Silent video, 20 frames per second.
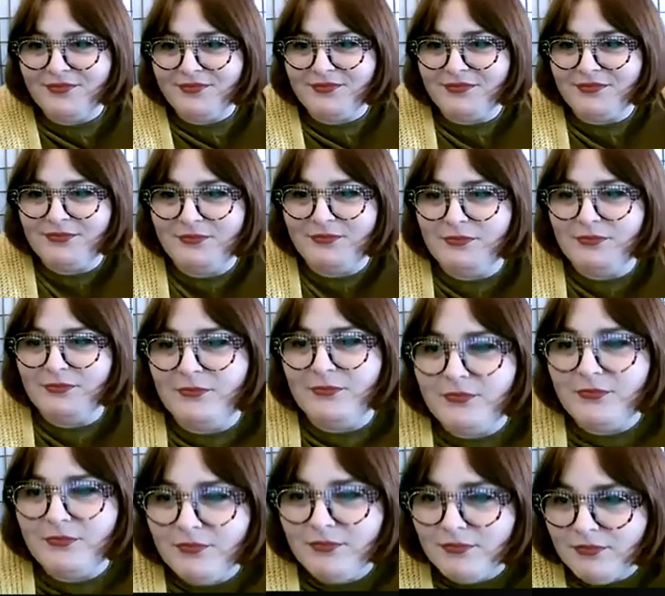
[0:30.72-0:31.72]

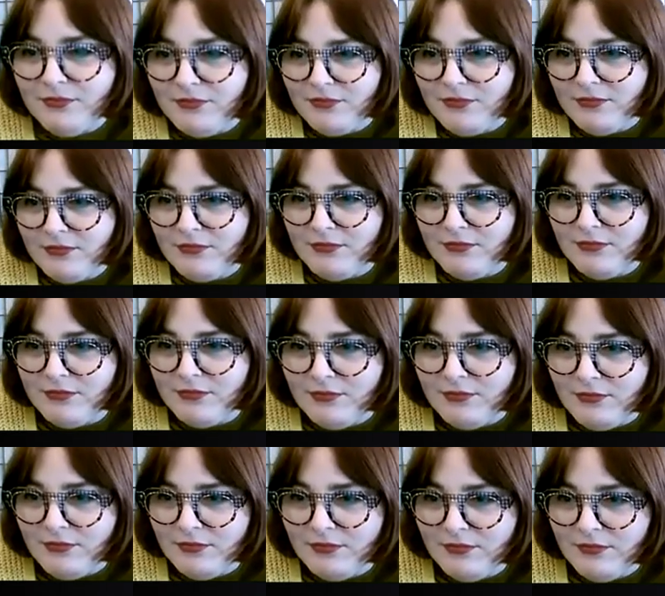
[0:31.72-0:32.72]

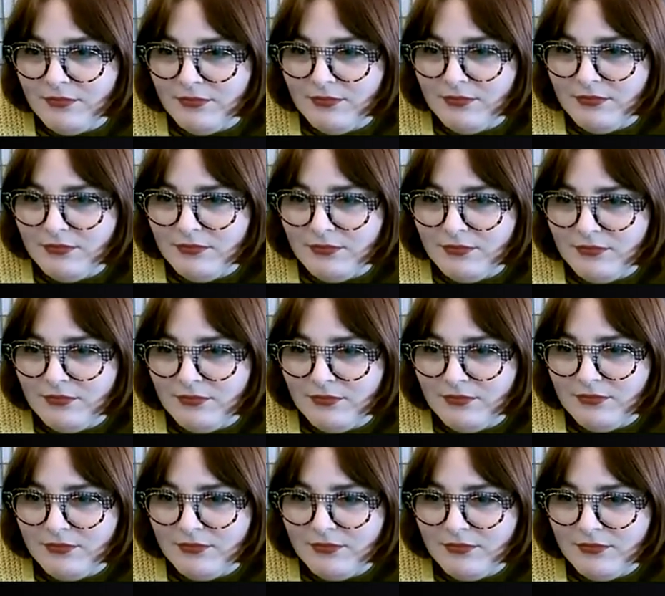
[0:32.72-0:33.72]

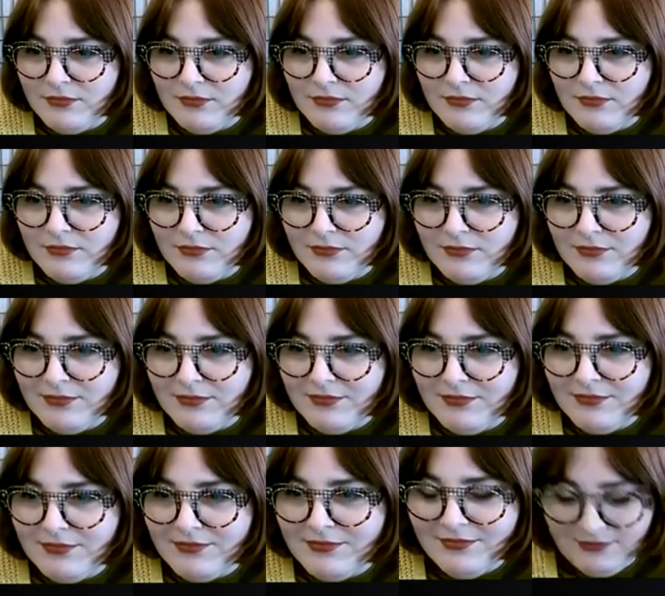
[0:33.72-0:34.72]

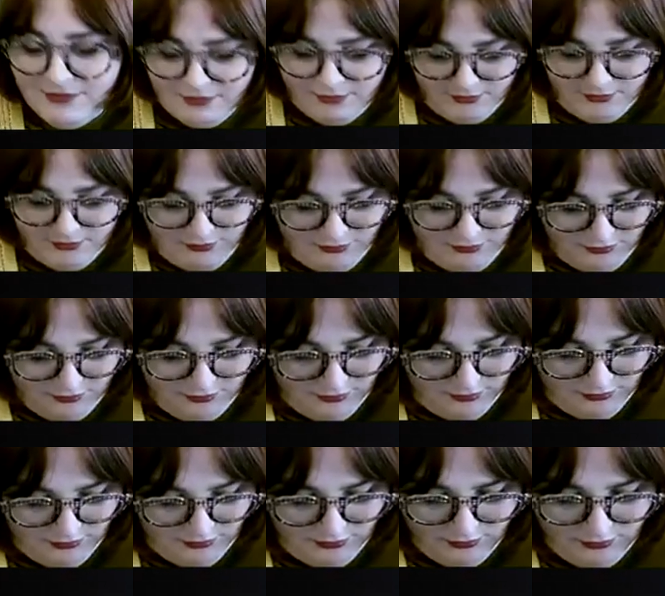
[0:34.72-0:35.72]

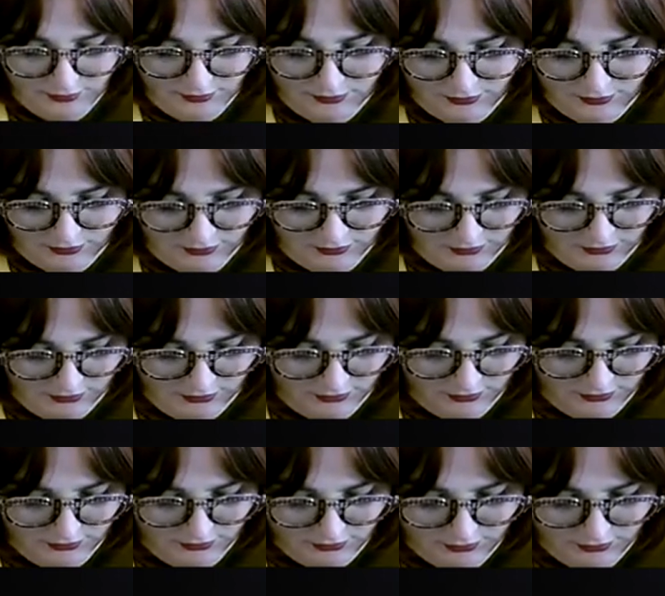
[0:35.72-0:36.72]

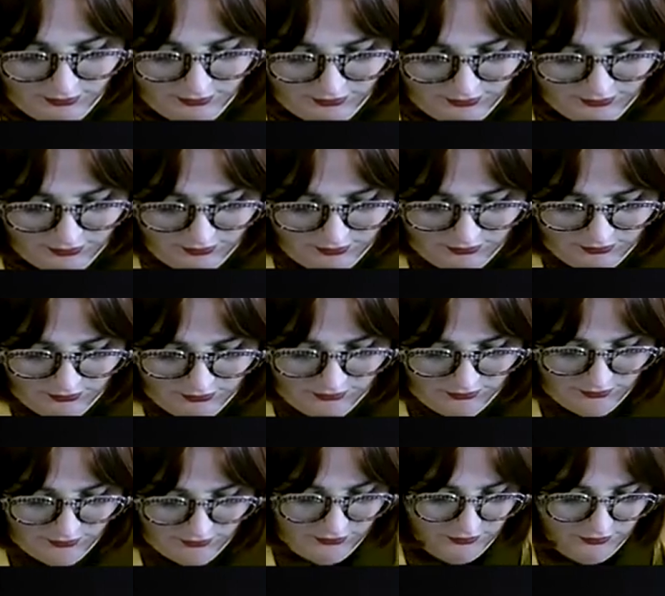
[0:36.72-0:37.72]

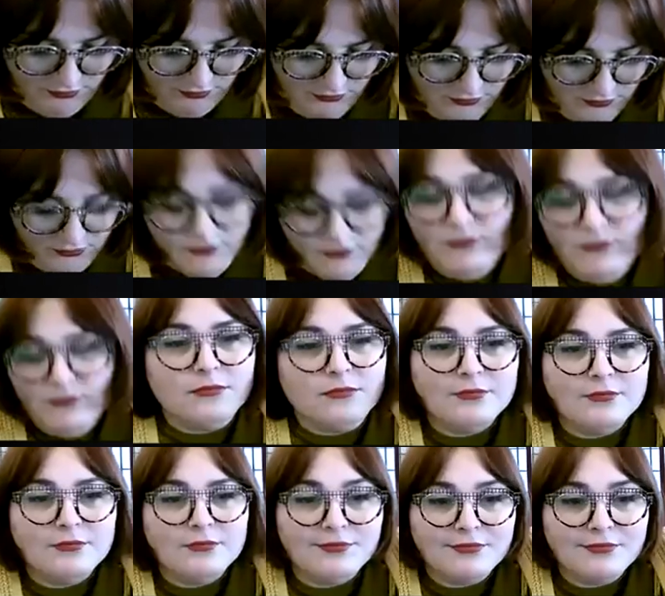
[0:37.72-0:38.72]
[no speech]